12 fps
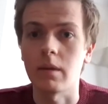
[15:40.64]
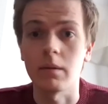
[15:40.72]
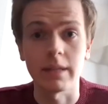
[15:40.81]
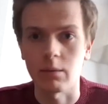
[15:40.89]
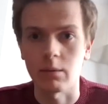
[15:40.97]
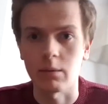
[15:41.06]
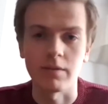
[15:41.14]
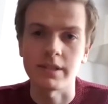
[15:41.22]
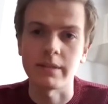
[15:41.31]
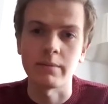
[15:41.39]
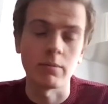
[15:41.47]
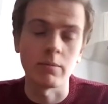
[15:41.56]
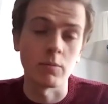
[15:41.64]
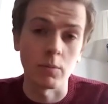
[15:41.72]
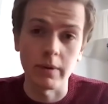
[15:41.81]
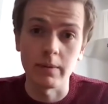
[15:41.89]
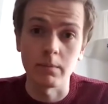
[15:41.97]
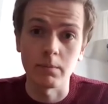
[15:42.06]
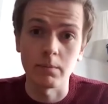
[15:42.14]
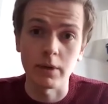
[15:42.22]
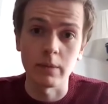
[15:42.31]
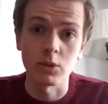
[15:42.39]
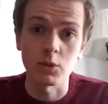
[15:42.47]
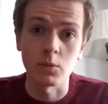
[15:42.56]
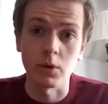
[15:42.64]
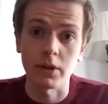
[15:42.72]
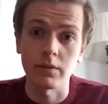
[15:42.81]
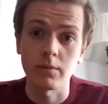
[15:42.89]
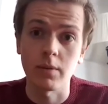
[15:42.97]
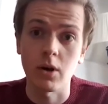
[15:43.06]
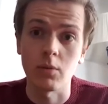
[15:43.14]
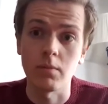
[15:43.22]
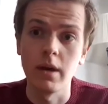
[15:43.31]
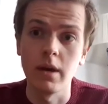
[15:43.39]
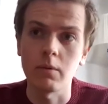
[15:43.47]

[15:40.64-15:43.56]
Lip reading: but obviously we've been pretty much working from home.